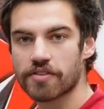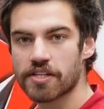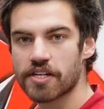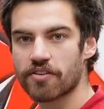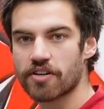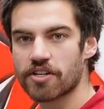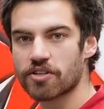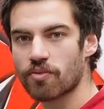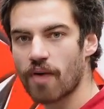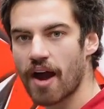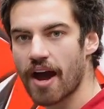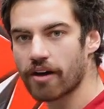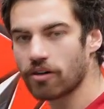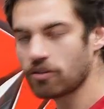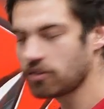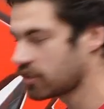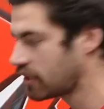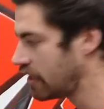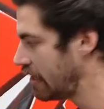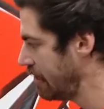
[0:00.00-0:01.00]
series
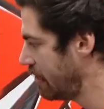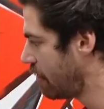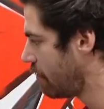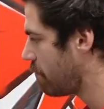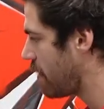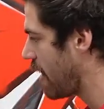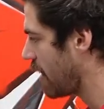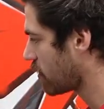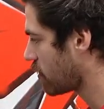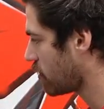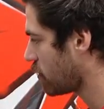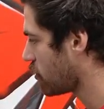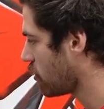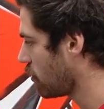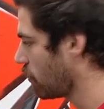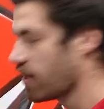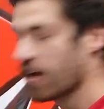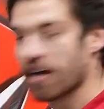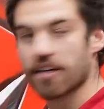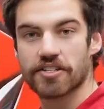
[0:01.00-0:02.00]
rails mounted
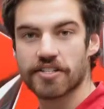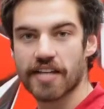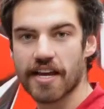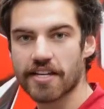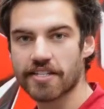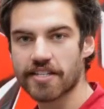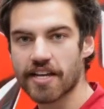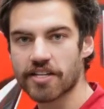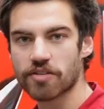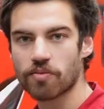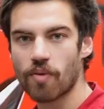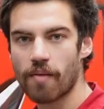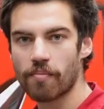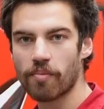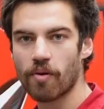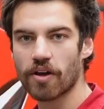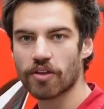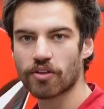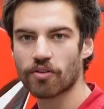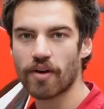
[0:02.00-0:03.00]
to a CSS
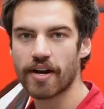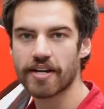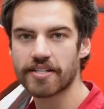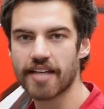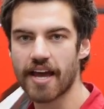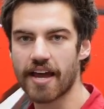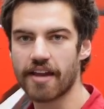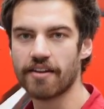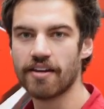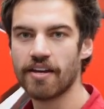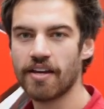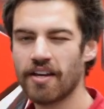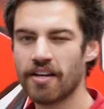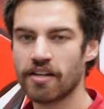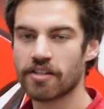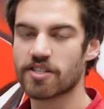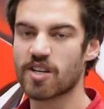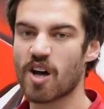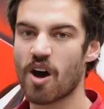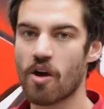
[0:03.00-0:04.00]
1.3 tent.
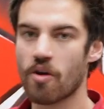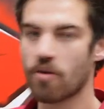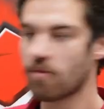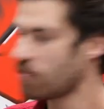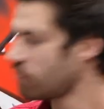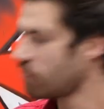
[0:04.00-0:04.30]
So